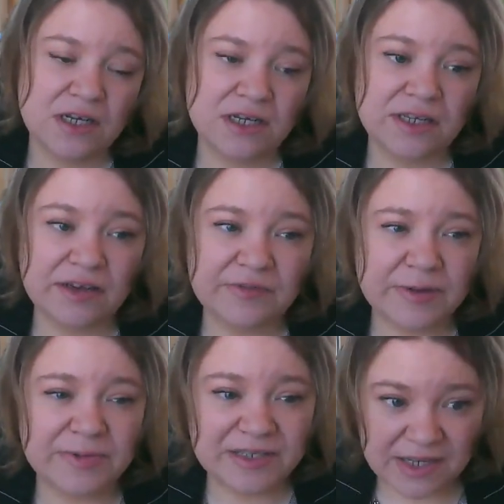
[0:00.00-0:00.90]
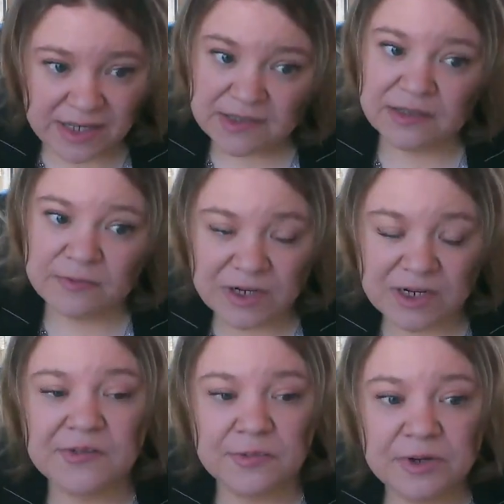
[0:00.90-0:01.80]
give them a taste of what
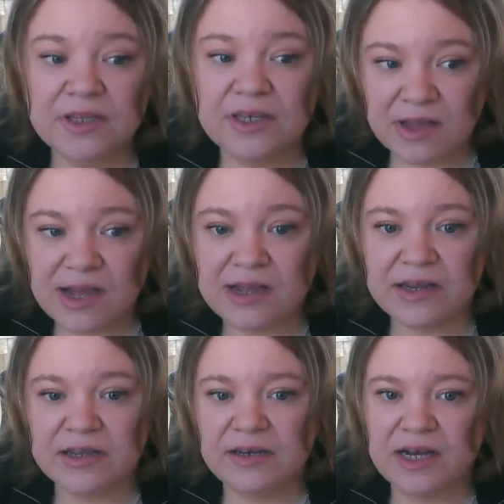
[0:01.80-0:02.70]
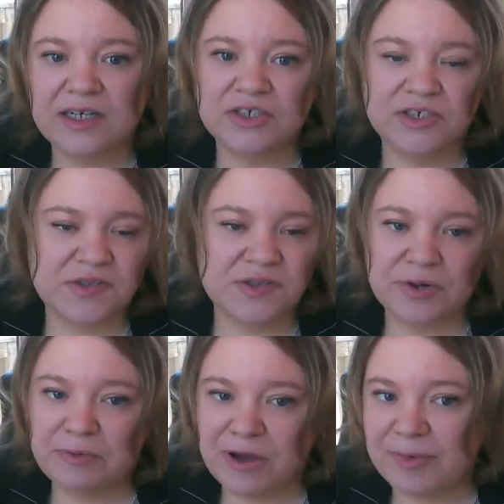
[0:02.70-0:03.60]
it's really like, not just through
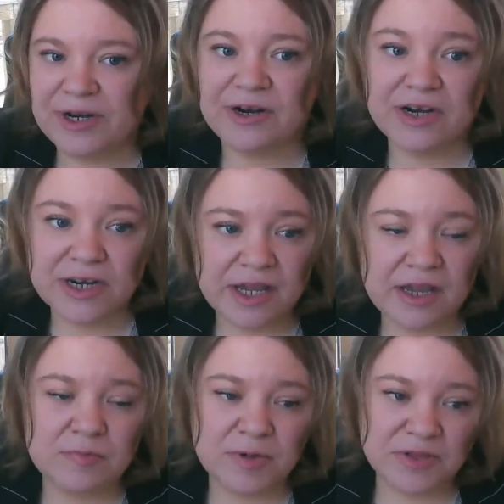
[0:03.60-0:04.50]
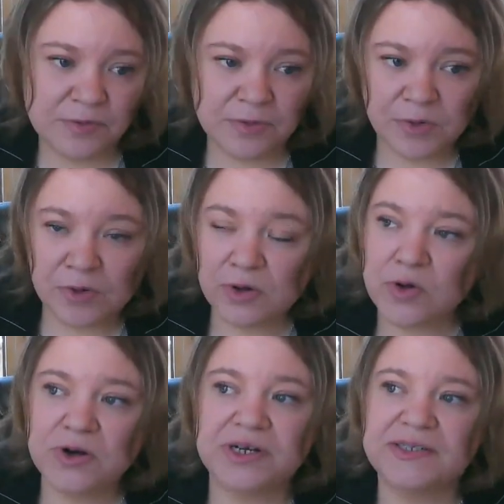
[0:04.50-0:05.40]
a webinar again, but through a whole
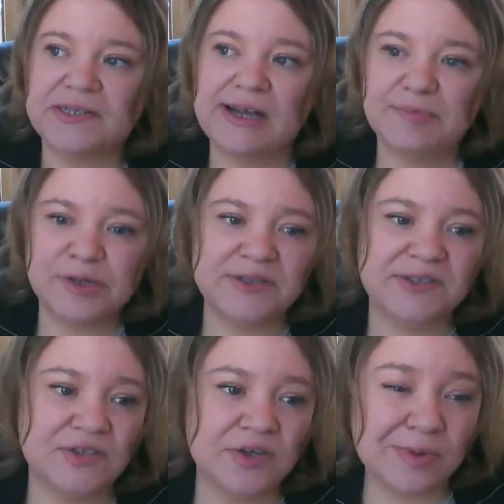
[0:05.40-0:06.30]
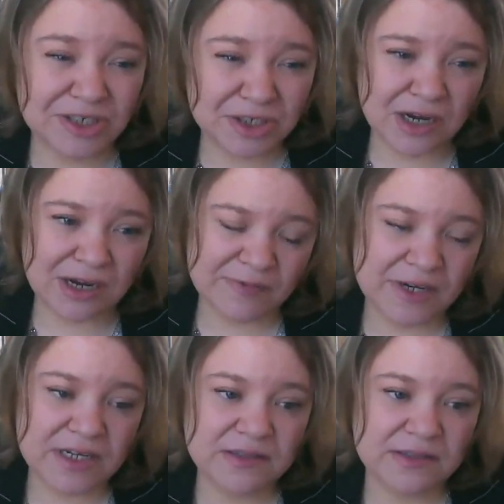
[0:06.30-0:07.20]
course. And that builds so much
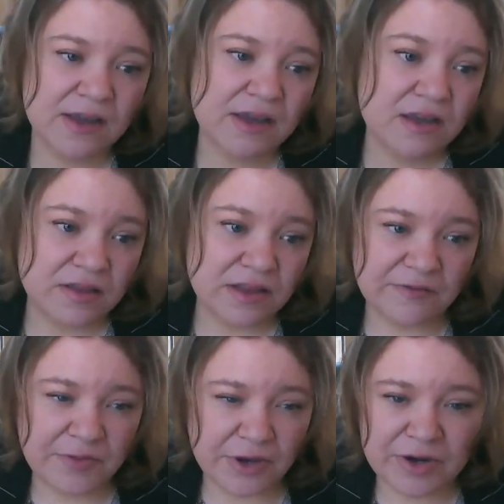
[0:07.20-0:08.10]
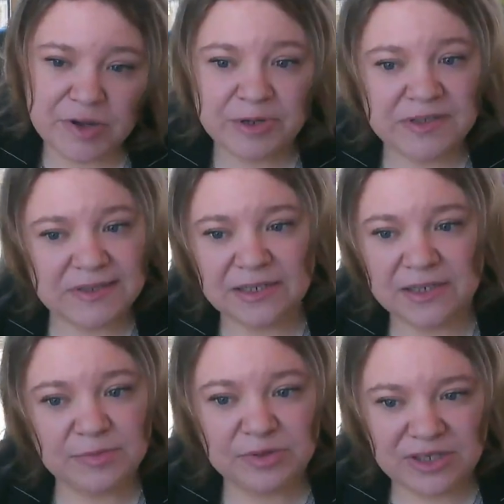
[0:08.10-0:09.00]
confidence that if they're able to
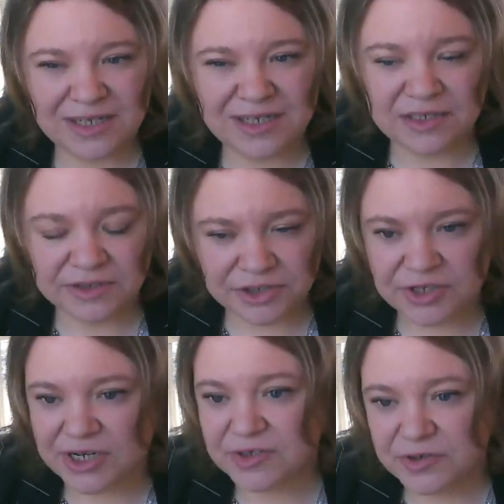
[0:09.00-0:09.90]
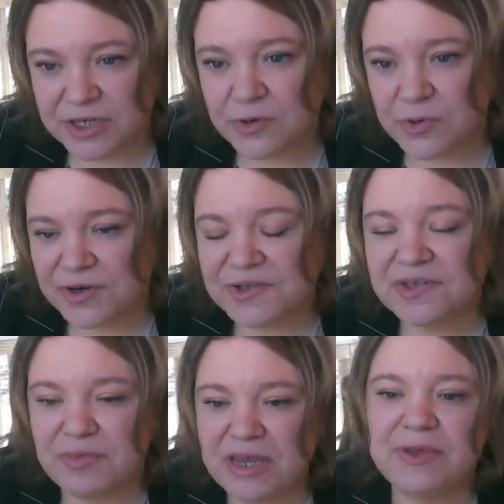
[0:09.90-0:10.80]
complete an introductory course,
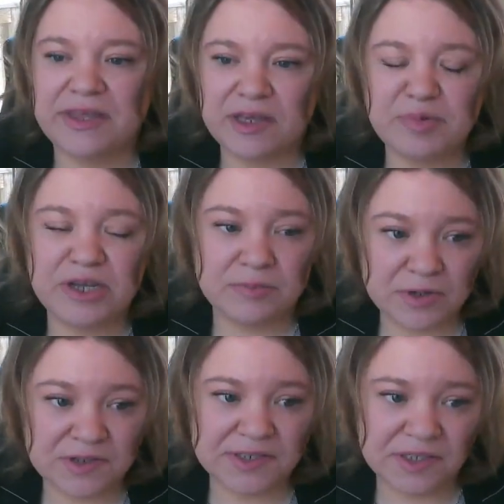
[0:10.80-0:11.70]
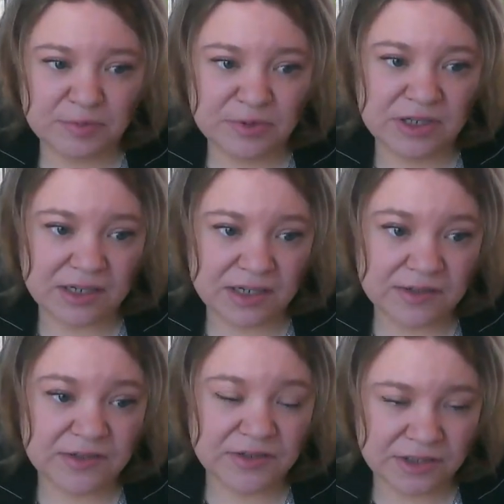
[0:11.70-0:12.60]
maybe they'd be able to complete a
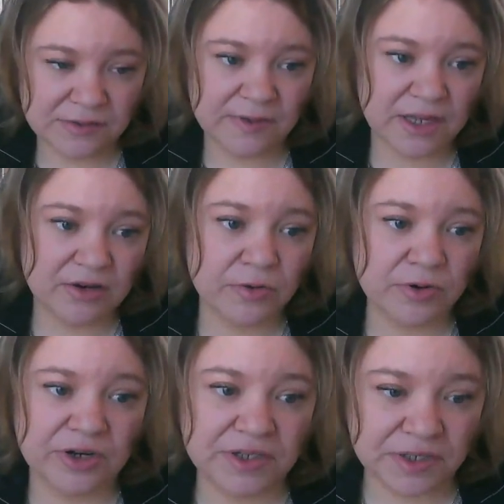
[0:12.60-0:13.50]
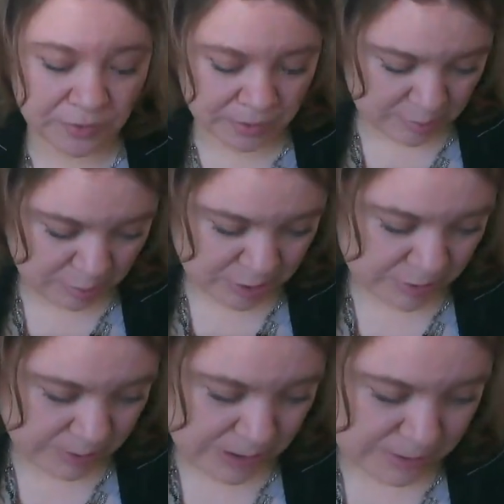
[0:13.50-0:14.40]
certificate or a degree
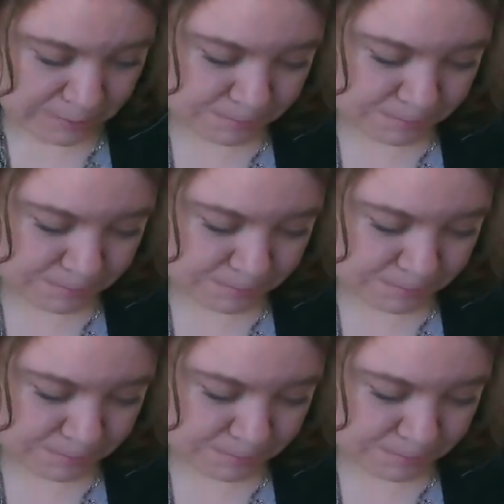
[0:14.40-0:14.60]
program.